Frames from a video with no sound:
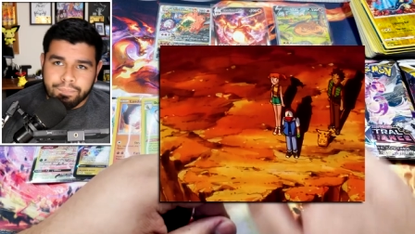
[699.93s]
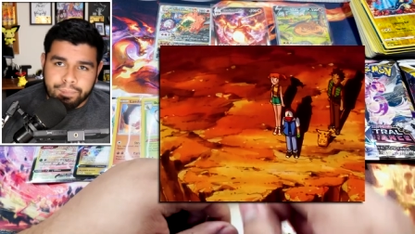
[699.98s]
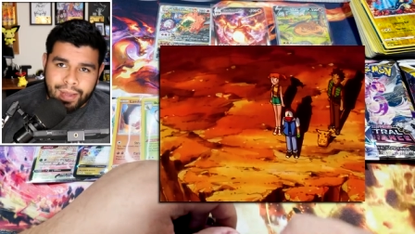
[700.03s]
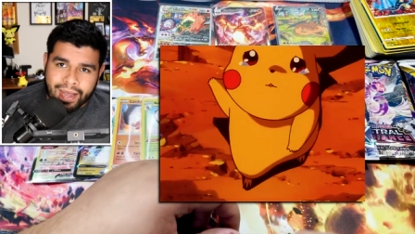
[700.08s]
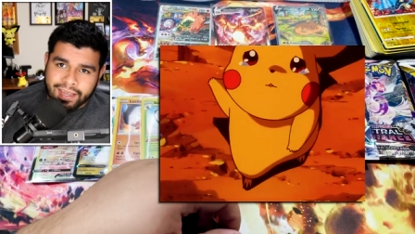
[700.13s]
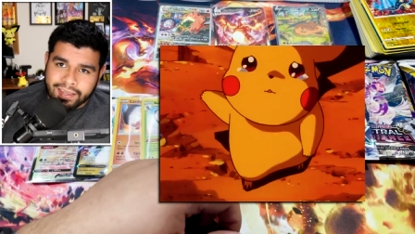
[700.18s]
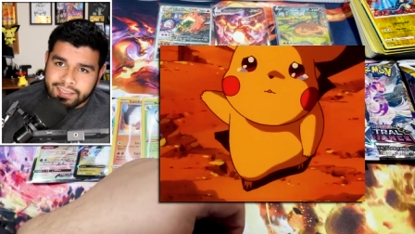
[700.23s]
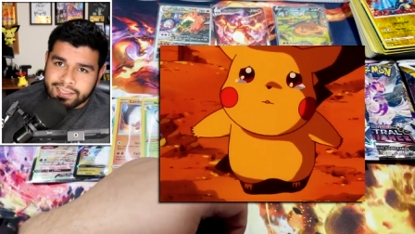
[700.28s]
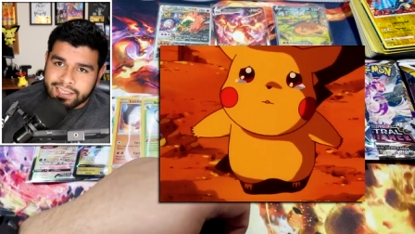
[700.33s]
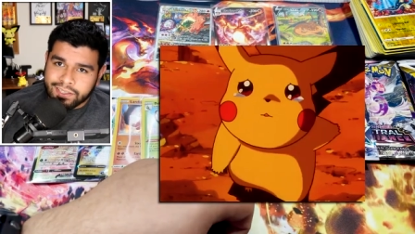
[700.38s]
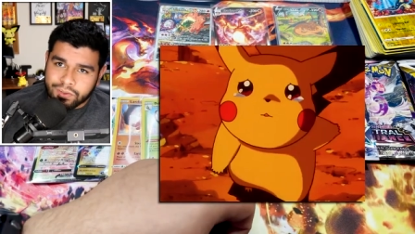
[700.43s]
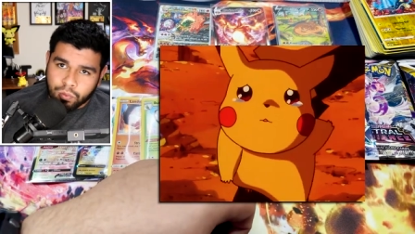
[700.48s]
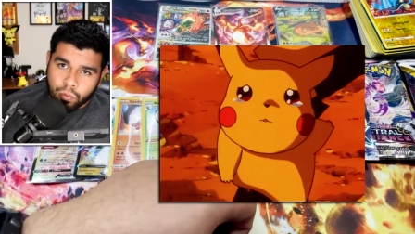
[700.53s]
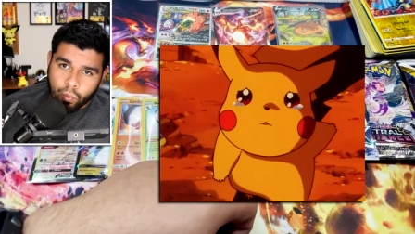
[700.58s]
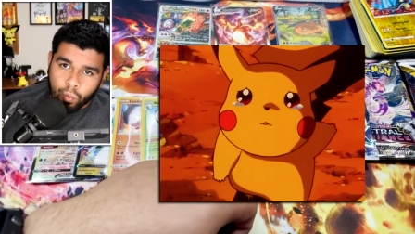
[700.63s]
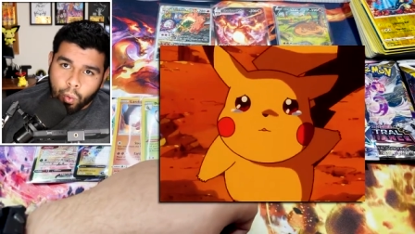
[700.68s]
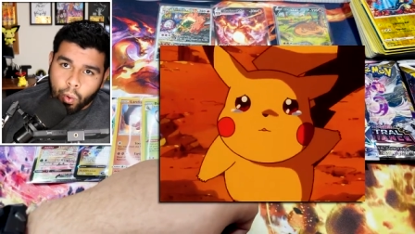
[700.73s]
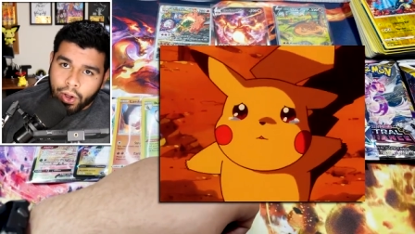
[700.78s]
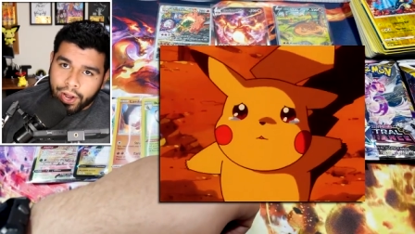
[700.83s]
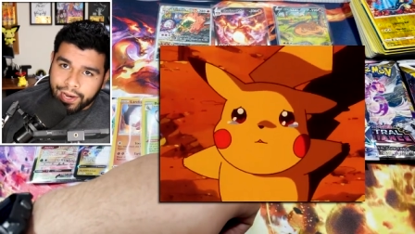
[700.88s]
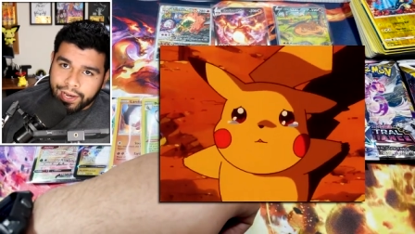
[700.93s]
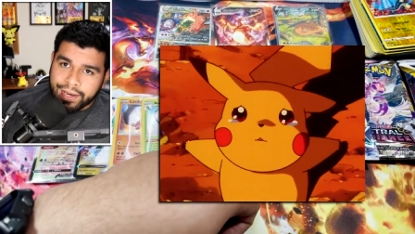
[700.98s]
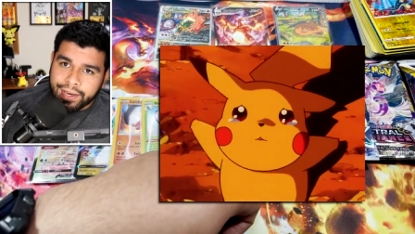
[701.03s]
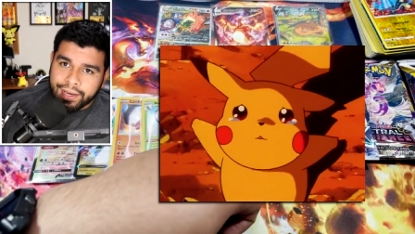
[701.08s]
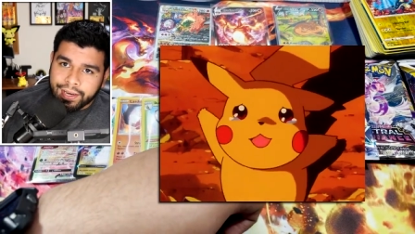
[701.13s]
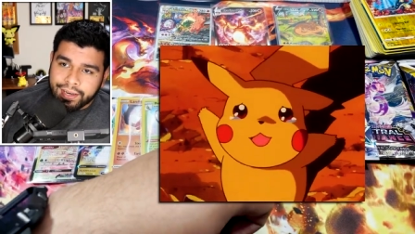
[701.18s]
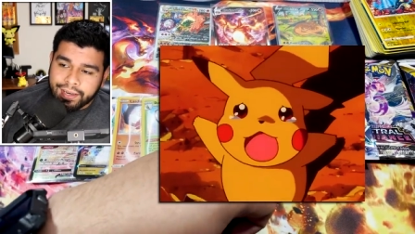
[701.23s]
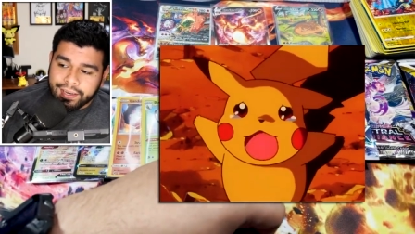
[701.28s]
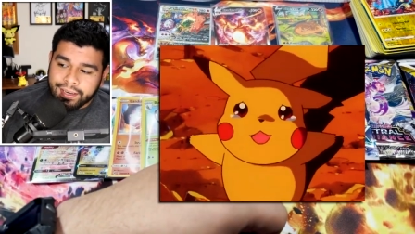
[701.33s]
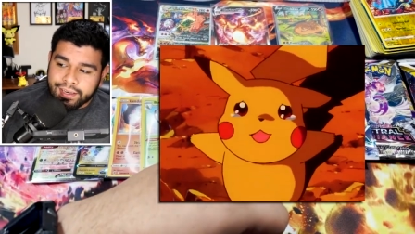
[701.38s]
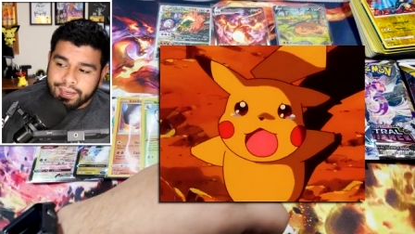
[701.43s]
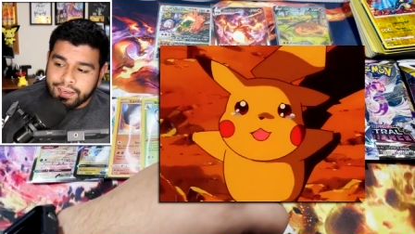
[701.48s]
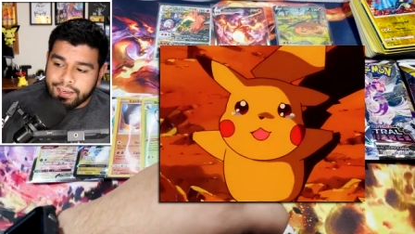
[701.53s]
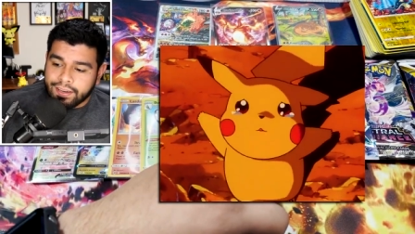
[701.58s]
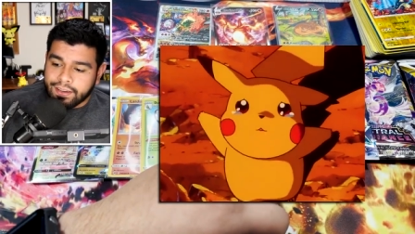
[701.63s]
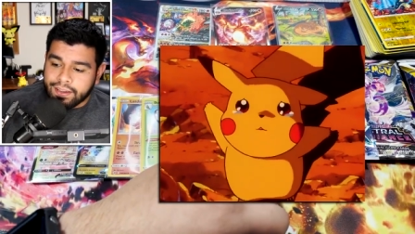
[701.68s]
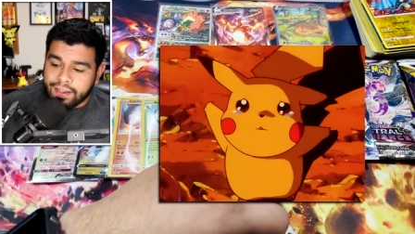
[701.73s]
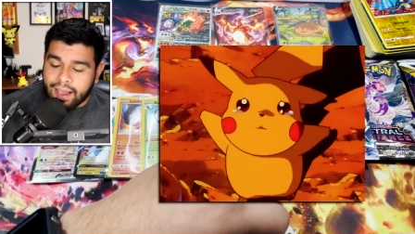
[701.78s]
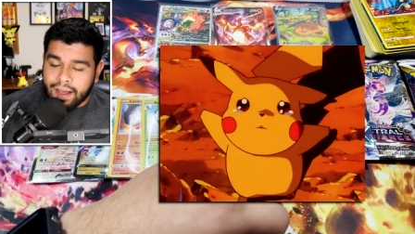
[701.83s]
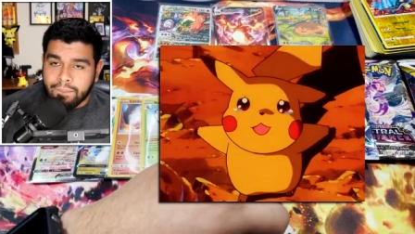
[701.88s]
back in season 1.
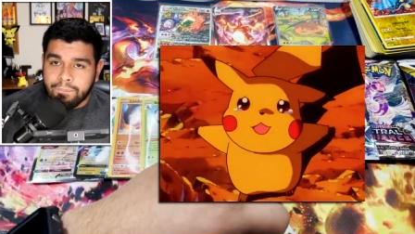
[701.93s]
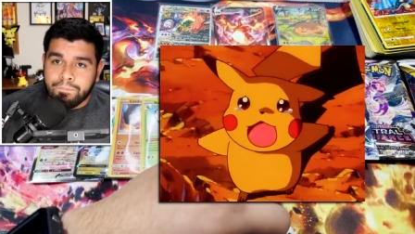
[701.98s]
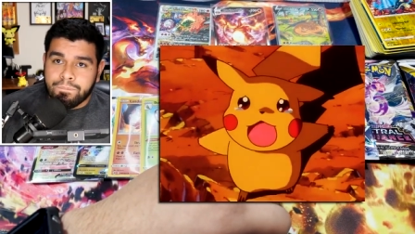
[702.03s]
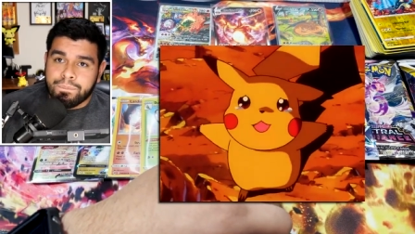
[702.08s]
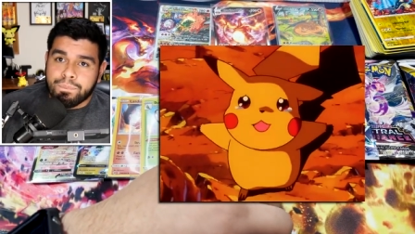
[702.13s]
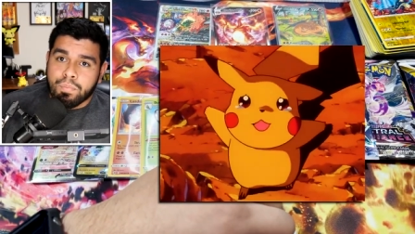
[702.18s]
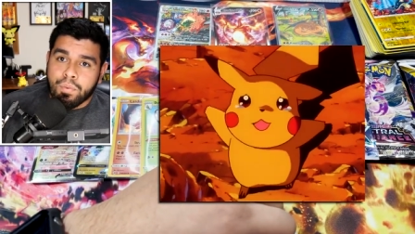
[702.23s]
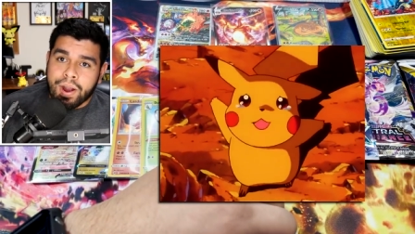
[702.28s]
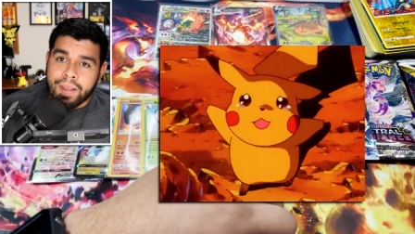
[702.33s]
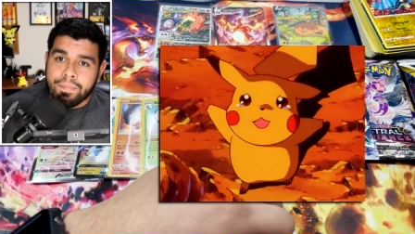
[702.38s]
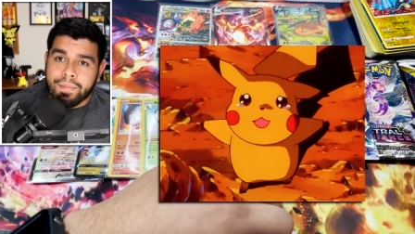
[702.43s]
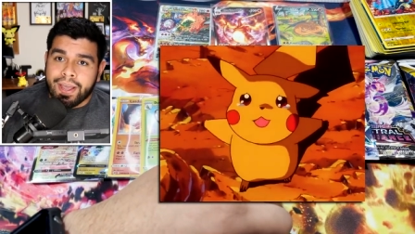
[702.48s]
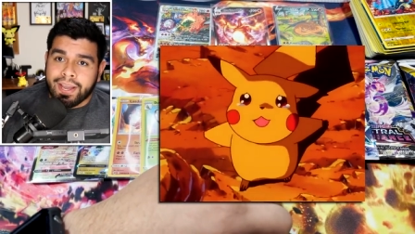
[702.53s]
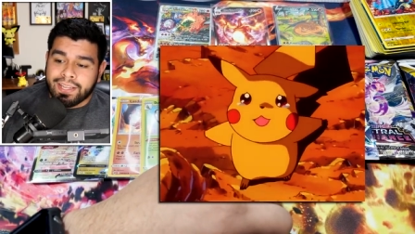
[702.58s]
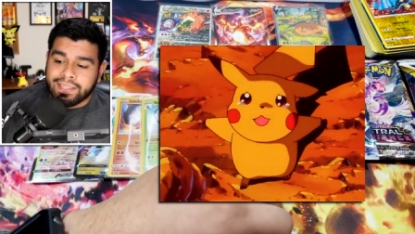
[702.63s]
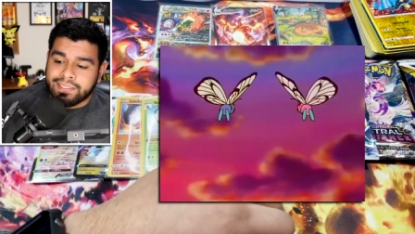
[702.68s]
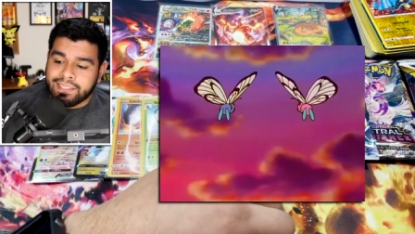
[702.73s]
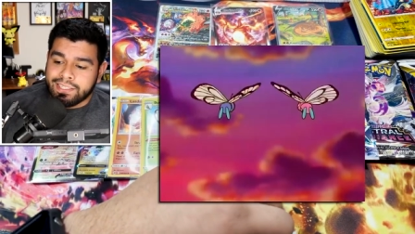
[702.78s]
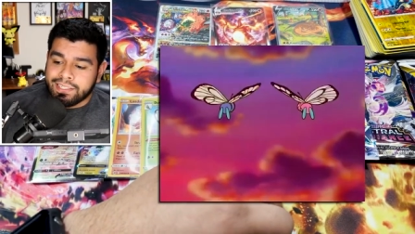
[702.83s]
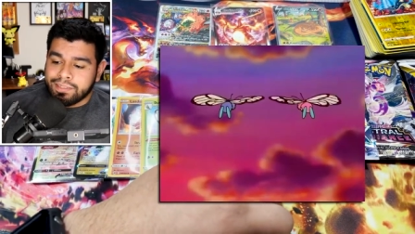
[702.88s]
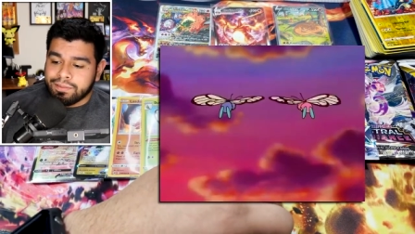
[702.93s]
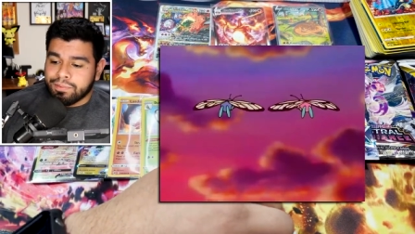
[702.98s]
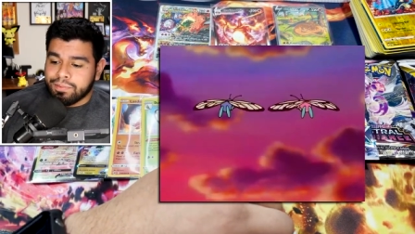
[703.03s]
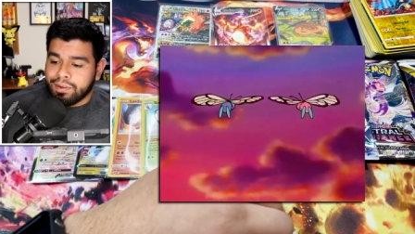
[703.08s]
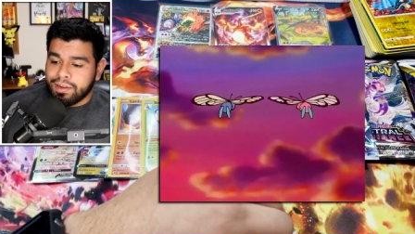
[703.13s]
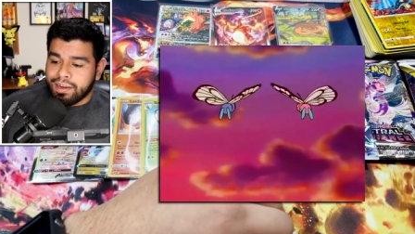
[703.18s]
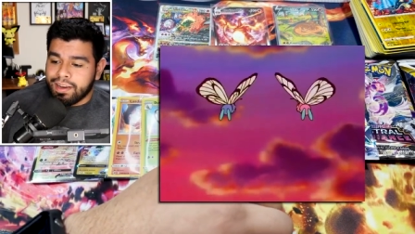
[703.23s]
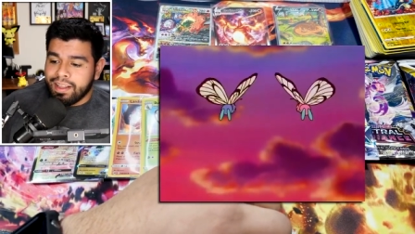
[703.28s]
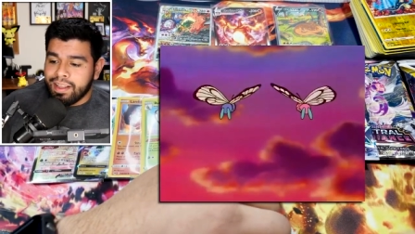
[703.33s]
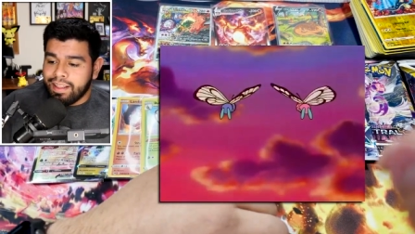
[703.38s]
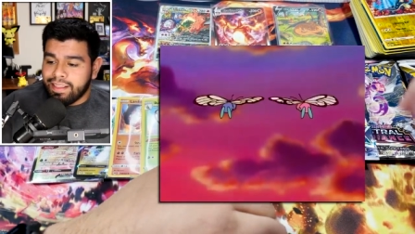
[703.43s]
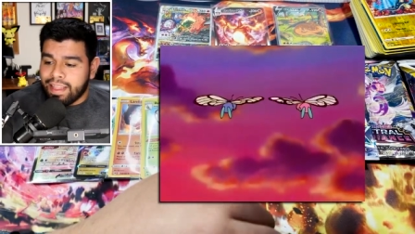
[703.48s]
Yeah, way back in season 1.